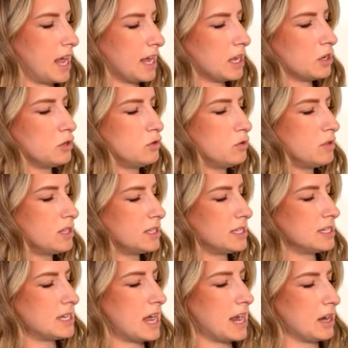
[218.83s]
I could do this
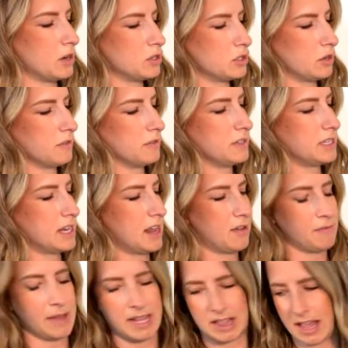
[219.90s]
entire service and have
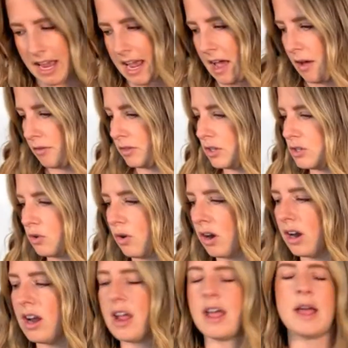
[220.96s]
my client out the
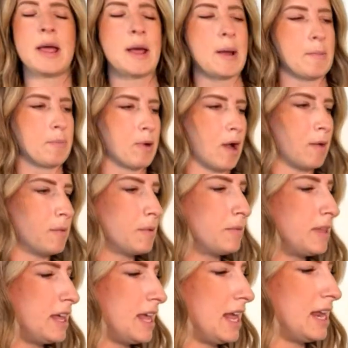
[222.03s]
door
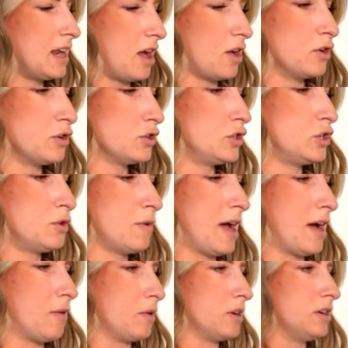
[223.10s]
probably in under 2
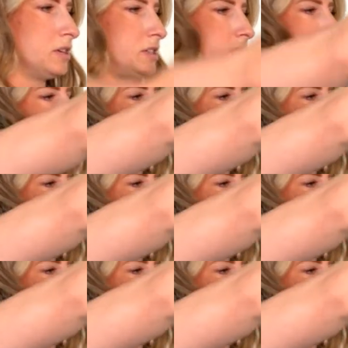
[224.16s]
hours,